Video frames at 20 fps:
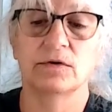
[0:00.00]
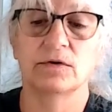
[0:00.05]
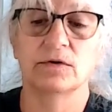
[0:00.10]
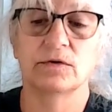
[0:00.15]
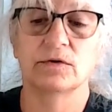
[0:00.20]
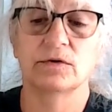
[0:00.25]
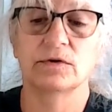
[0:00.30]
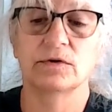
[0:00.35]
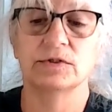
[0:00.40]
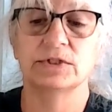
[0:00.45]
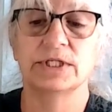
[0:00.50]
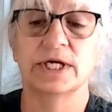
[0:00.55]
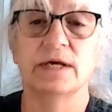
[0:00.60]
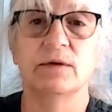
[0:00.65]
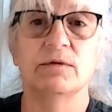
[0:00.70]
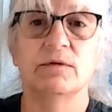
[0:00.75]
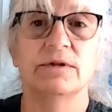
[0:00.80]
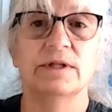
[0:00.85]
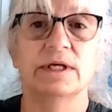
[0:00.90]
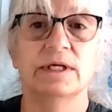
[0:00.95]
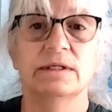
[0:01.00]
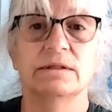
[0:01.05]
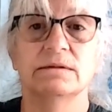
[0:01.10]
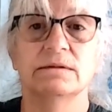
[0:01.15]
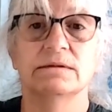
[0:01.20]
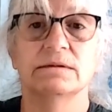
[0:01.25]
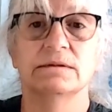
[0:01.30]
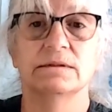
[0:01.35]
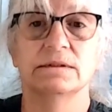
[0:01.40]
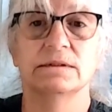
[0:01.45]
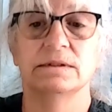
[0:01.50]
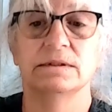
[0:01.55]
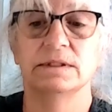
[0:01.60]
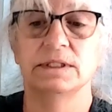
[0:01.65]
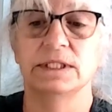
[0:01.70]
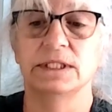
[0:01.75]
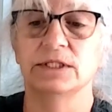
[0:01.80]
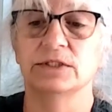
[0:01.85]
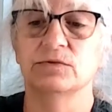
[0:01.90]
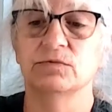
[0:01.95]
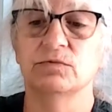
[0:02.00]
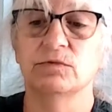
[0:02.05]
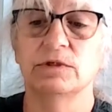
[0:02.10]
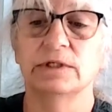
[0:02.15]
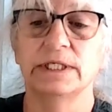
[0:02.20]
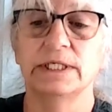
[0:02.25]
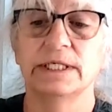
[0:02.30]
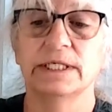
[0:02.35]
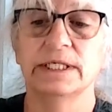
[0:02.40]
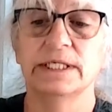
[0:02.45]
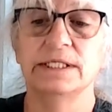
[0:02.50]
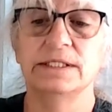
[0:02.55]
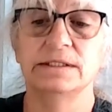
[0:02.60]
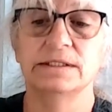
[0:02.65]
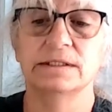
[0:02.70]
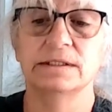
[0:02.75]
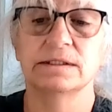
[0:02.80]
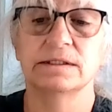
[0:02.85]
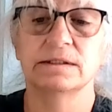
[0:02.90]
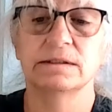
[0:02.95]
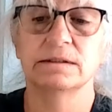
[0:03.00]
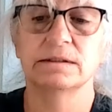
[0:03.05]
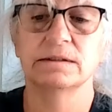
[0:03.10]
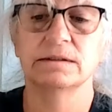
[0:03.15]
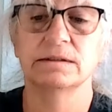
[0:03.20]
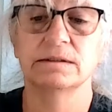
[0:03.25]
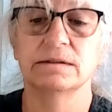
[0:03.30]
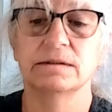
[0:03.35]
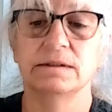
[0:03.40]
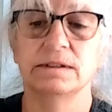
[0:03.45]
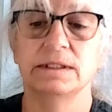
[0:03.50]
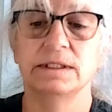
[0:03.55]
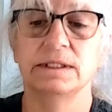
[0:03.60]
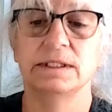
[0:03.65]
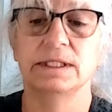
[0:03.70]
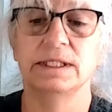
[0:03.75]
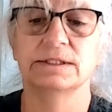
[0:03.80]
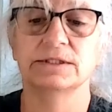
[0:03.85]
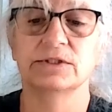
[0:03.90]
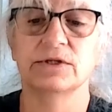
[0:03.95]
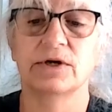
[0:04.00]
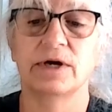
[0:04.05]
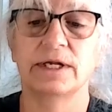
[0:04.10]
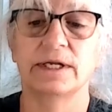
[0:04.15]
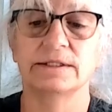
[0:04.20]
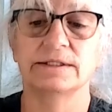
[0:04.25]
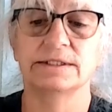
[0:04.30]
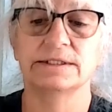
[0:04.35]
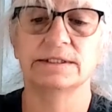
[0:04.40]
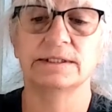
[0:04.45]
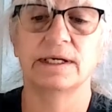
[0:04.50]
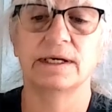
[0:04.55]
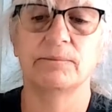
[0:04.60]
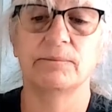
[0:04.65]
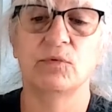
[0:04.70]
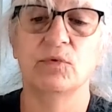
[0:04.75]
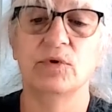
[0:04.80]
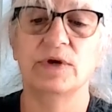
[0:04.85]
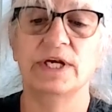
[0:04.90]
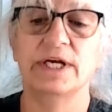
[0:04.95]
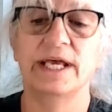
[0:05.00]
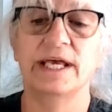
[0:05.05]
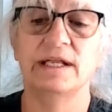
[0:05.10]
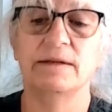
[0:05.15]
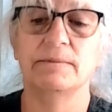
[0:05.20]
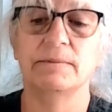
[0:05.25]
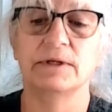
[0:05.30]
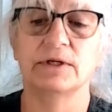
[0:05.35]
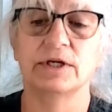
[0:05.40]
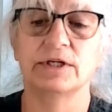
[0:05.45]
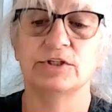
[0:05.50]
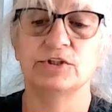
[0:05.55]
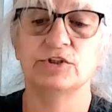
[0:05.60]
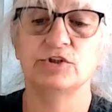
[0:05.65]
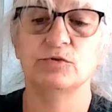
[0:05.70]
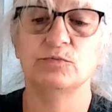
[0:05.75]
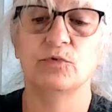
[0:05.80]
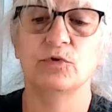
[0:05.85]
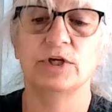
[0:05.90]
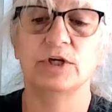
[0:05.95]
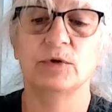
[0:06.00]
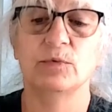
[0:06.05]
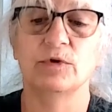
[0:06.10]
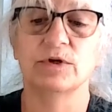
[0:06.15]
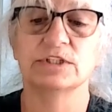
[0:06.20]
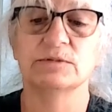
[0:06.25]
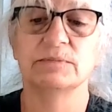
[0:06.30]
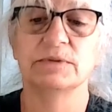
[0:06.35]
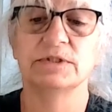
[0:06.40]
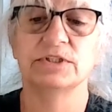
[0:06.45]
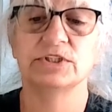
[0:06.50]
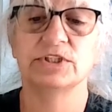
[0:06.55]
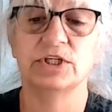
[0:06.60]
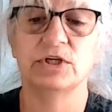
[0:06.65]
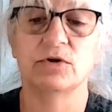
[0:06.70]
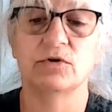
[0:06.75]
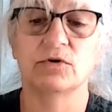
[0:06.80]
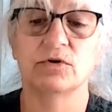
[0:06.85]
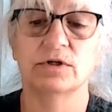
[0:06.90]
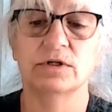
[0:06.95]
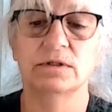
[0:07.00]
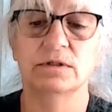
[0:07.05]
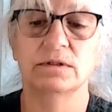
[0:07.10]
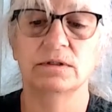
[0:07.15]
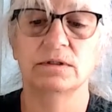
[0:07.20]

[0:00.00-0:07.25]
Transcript: Crocheting with it is really nice. It's got a pointed head, but not too pointy where it splits the yarn.